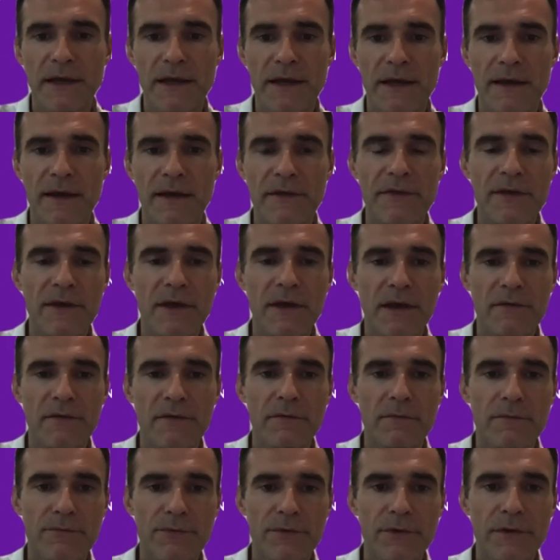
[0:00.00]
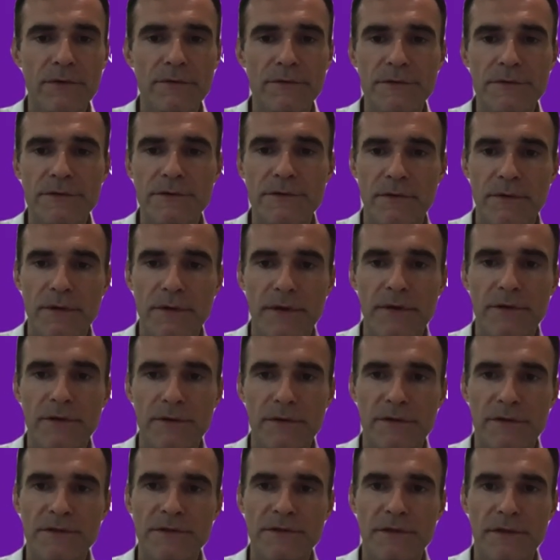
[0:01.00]
I, I think I have a pretty good story and
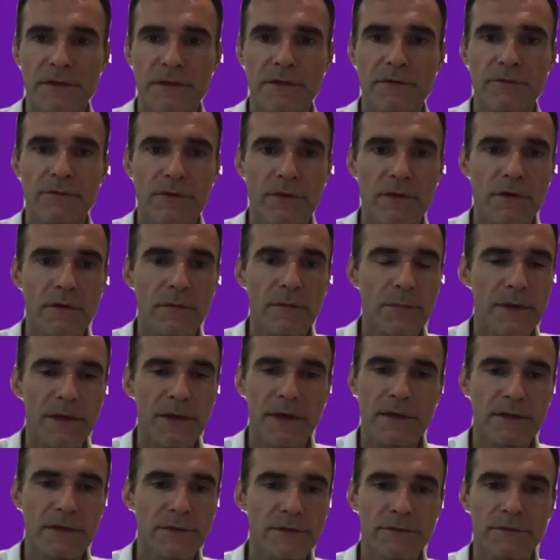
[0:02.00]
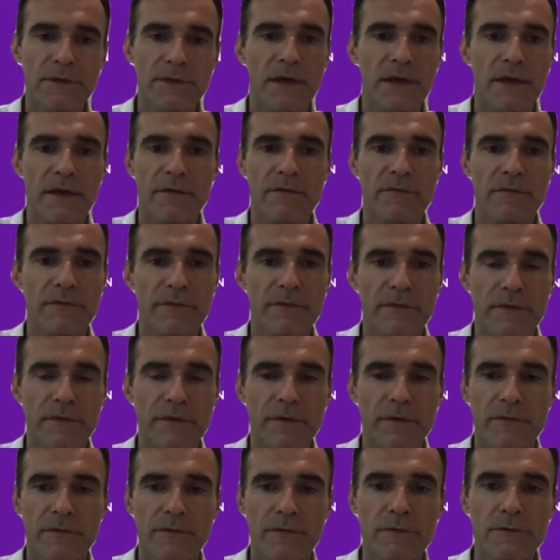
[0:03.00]
understanding of Europe, and I don't have
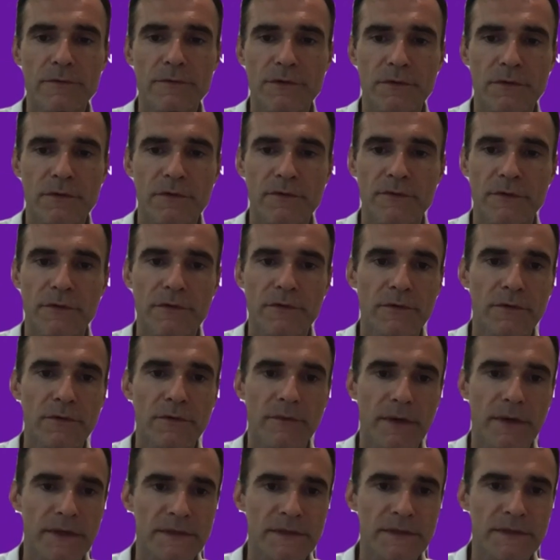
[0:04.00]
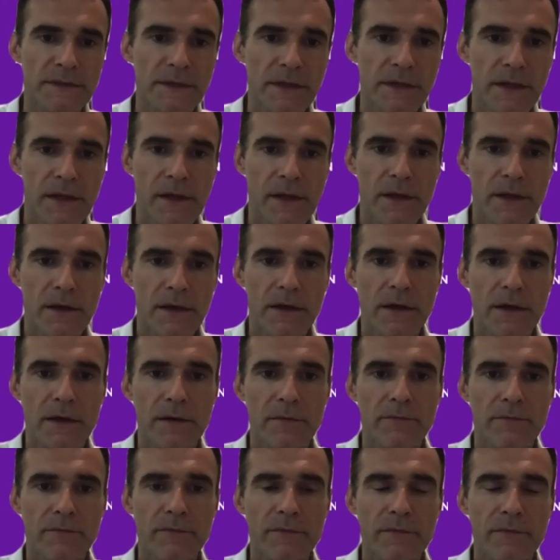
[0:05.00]
a full story for the U S.
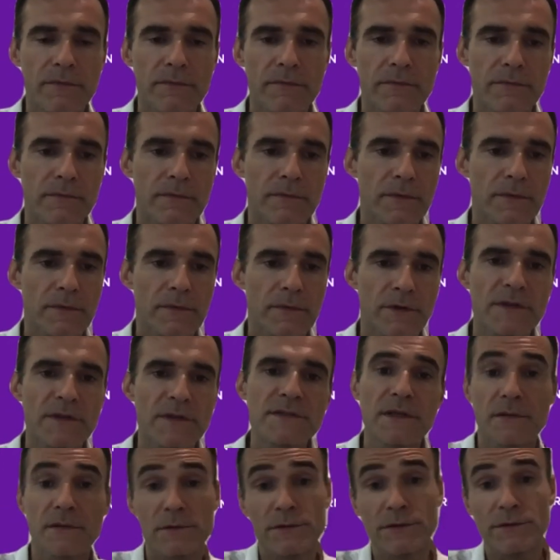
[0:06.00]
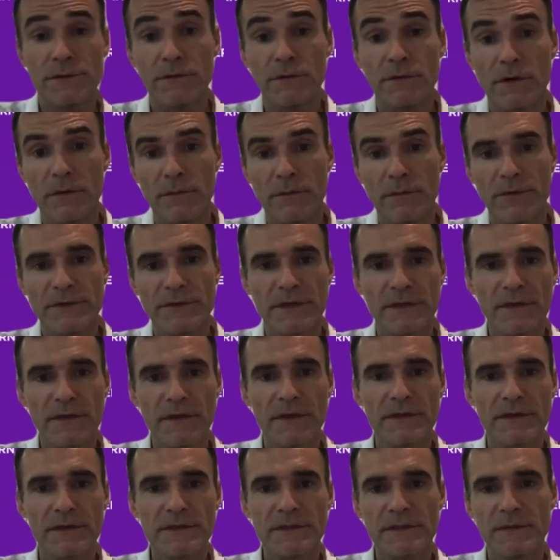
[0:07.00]
Um, So I start with Europe because I
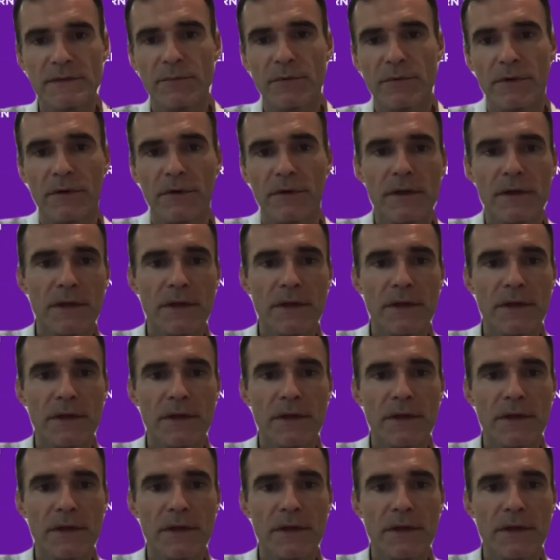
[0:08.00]
think it's simpler.